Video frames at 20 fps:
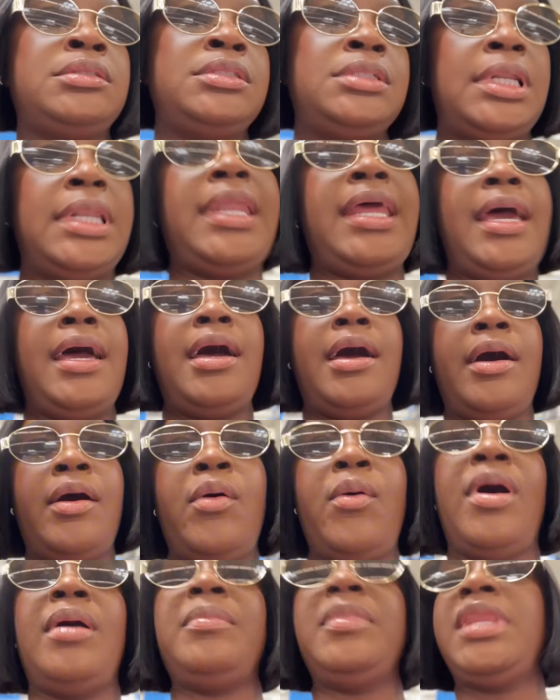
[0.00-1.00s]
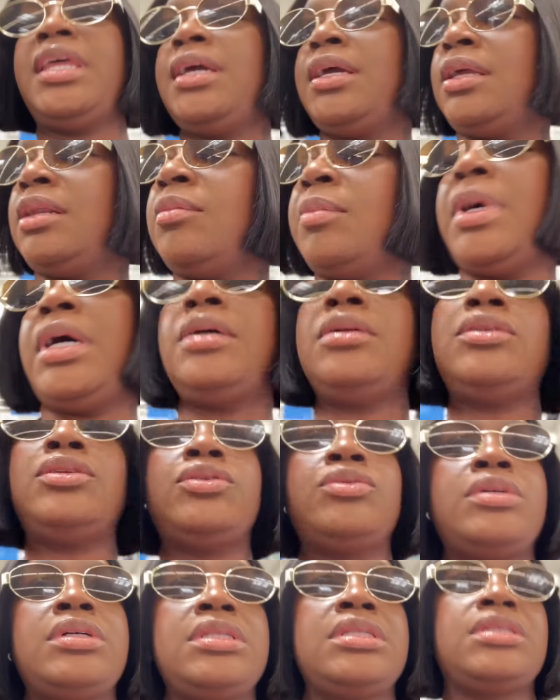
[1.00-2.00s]
now I'm thinking about
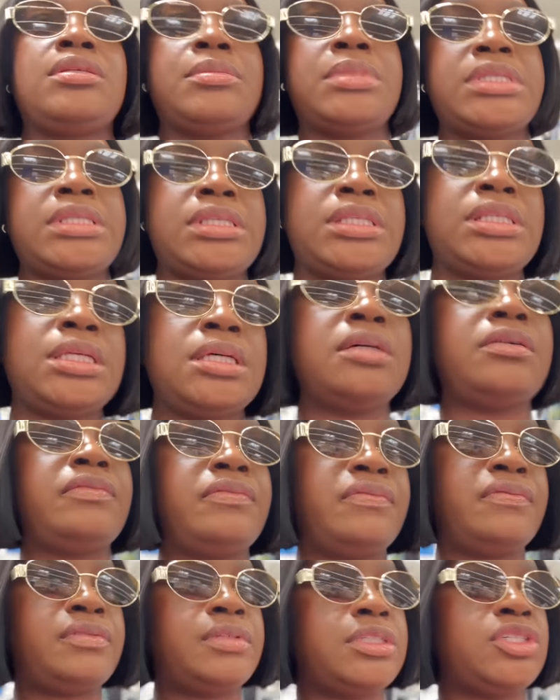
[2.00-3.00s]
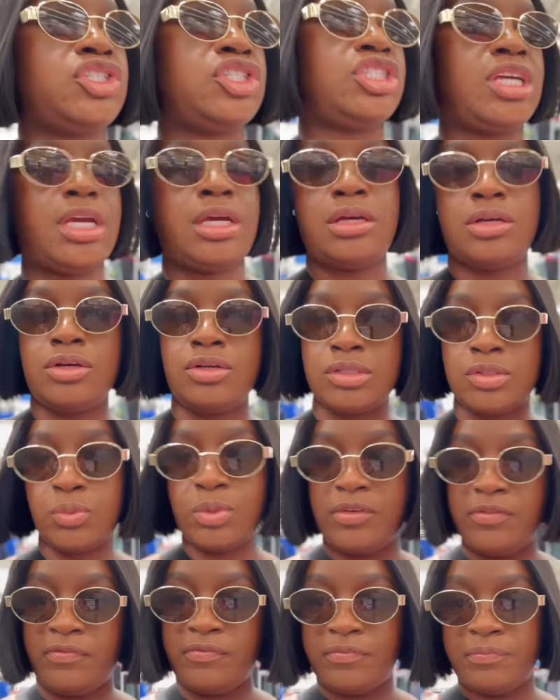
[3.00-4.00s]
doing some stuff, shells.
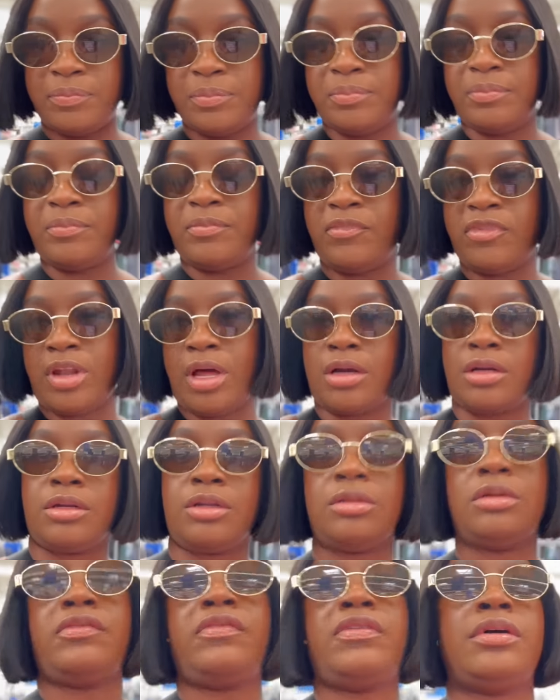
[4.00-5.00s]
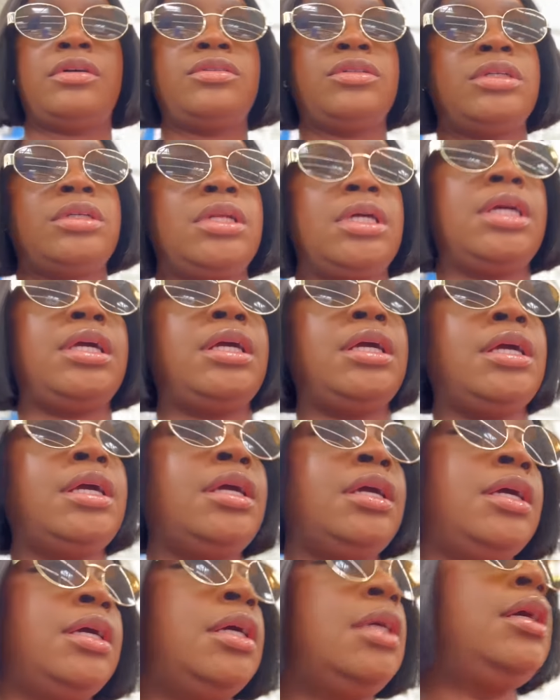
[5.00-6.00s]
with vlogging on the phone today.
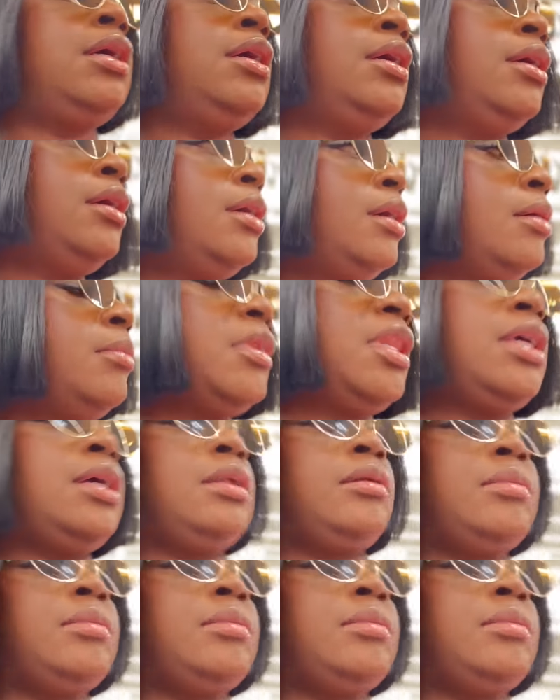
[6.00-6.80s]
I'm thinking